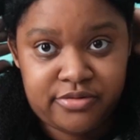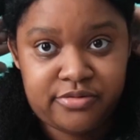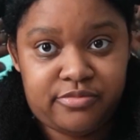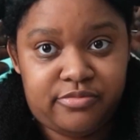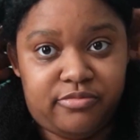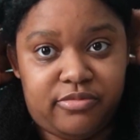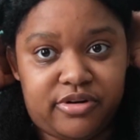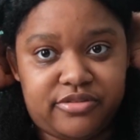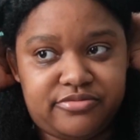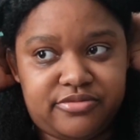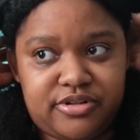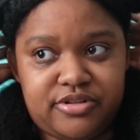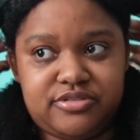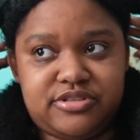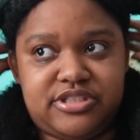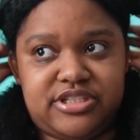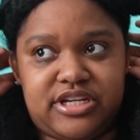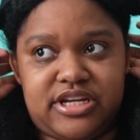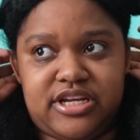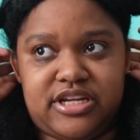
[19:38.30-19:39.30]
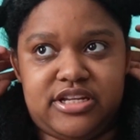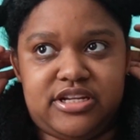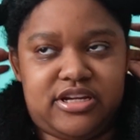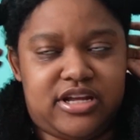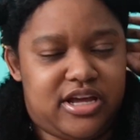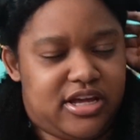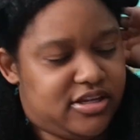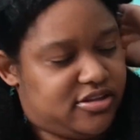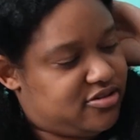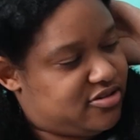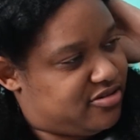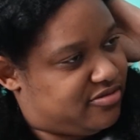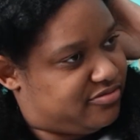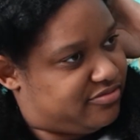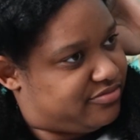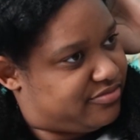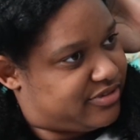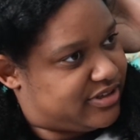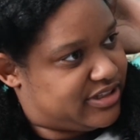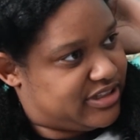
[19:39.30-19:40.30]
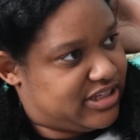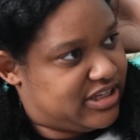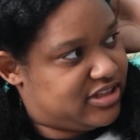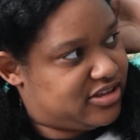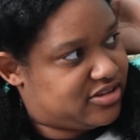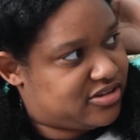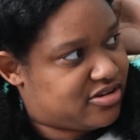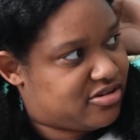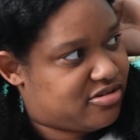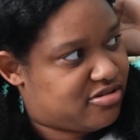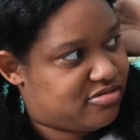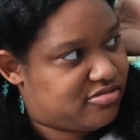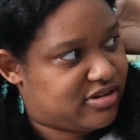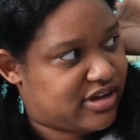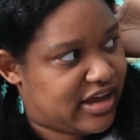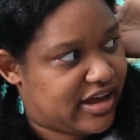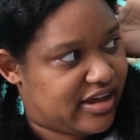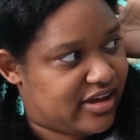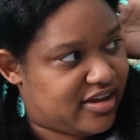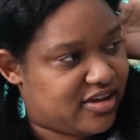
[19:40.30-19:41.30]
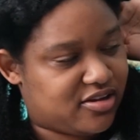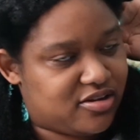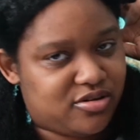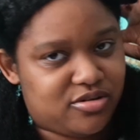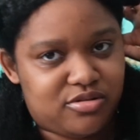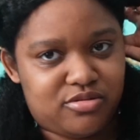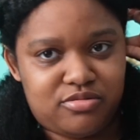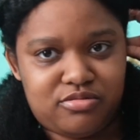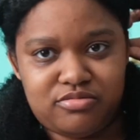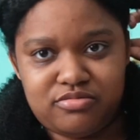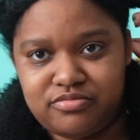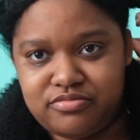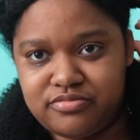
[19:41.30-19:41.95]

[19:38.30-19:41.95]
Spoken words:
One row done. I don't really know how